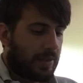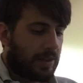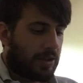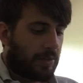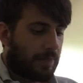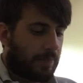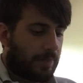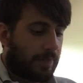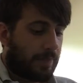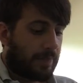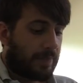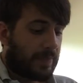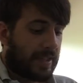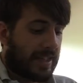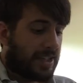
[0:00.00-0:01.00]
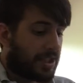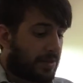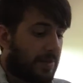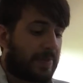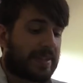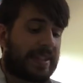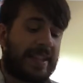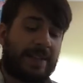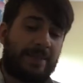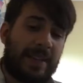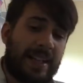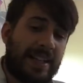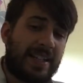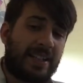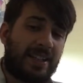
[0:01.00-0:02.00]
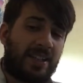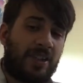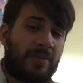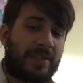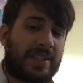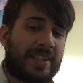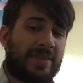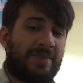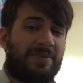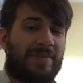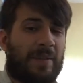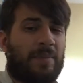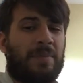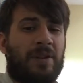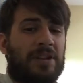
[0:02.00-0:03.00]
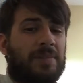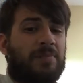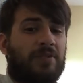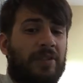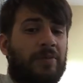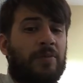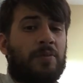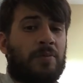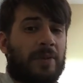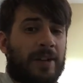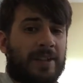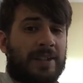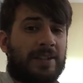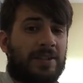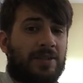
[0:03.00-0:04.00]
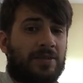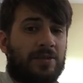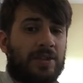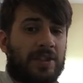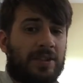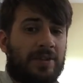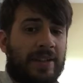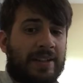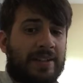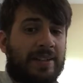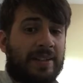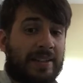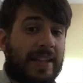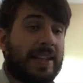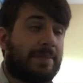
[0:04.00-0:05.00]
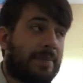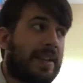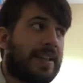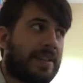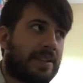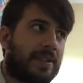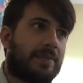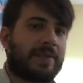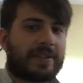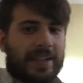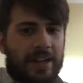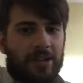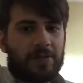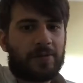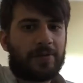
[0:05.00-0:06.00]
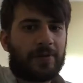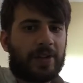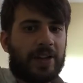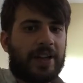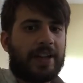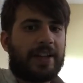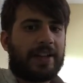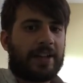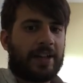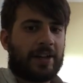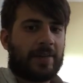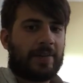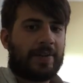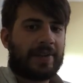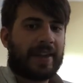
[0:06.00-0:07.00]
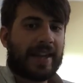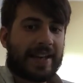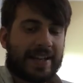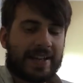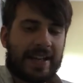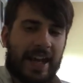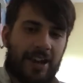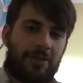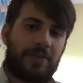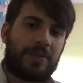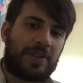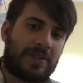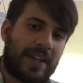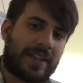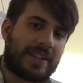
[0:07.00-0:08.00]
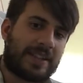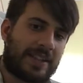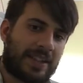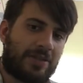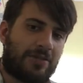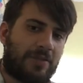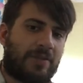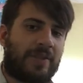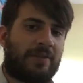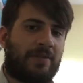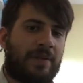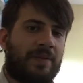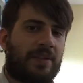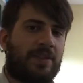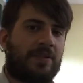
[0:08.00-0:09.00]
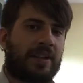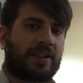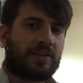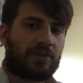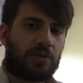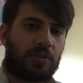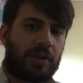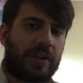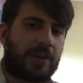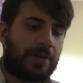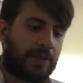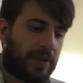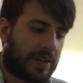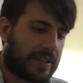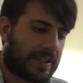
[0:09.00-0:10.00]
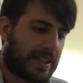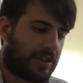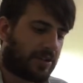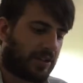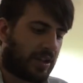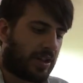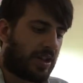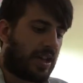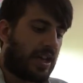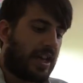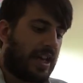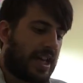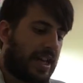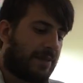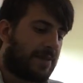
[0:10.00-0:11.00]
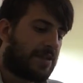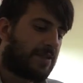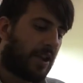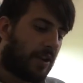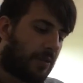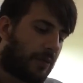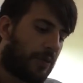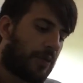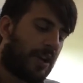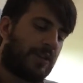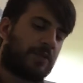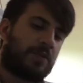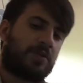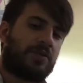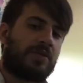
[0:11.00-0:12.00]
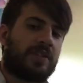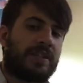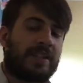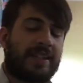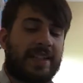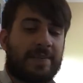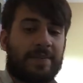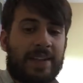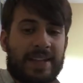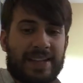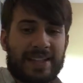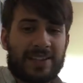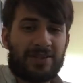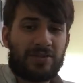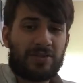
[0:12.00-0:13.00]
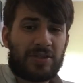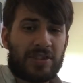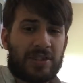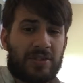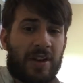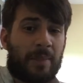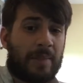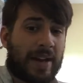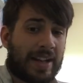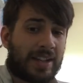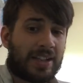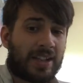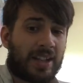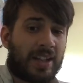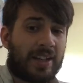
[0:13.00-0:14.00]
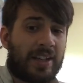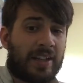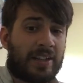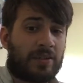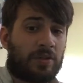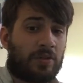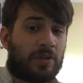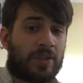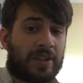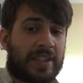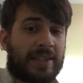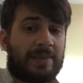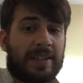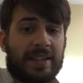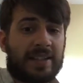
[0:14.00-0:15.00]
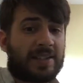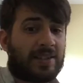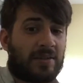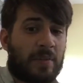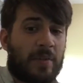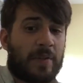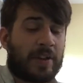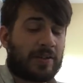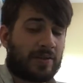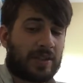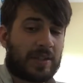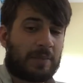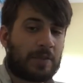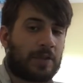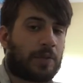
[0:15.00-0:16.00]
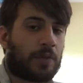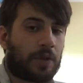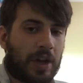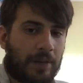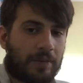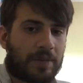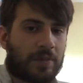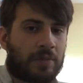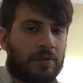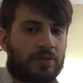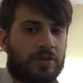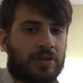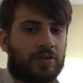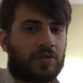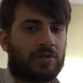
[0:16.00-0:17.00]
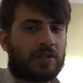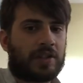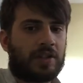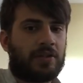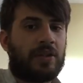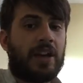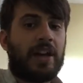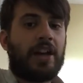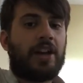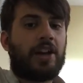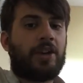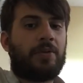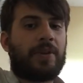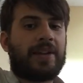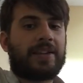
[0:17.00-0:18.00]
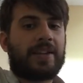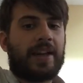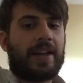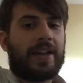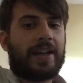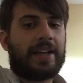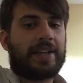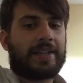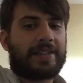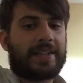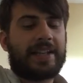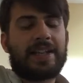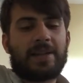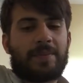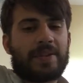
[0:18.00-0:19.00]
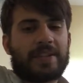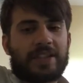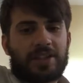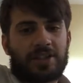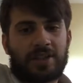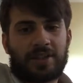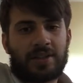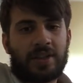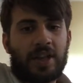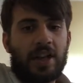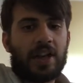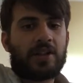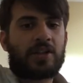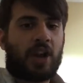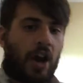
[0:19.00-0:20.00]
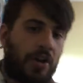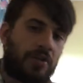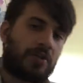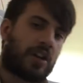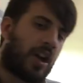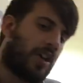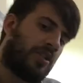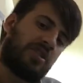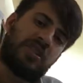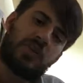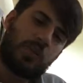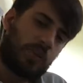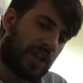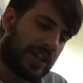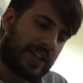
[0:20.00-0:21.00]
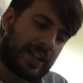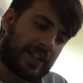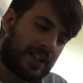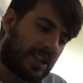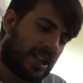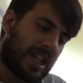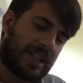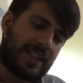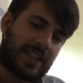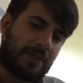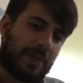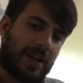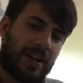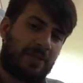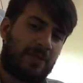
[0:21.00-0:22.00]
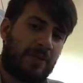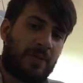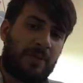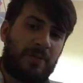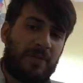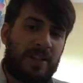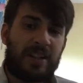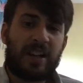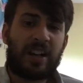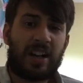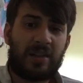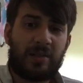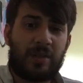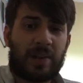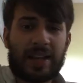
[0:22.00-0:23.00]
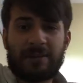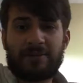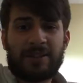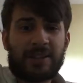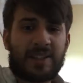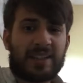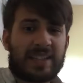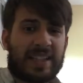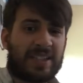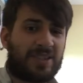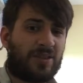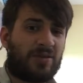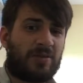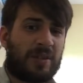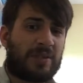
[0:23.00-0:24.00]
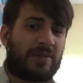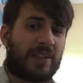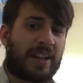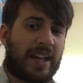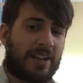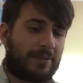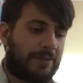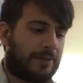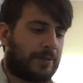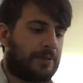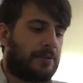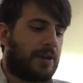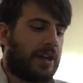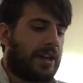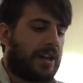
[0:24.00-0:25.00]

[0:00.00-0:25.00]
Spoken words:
Your issue with a team leader, obviously the most preferable person to talk to is the team leader themselves. They can help you, they can deal with it with you, they can talk it through, etc. If you don't feel comfortable talking to the team leader, then talk to a manager or the team leader supervisor, or someone you feel comfortable to talk to who is in a senior position. Don't go spreading and chatting about it with other play workers. That's not always very helpful.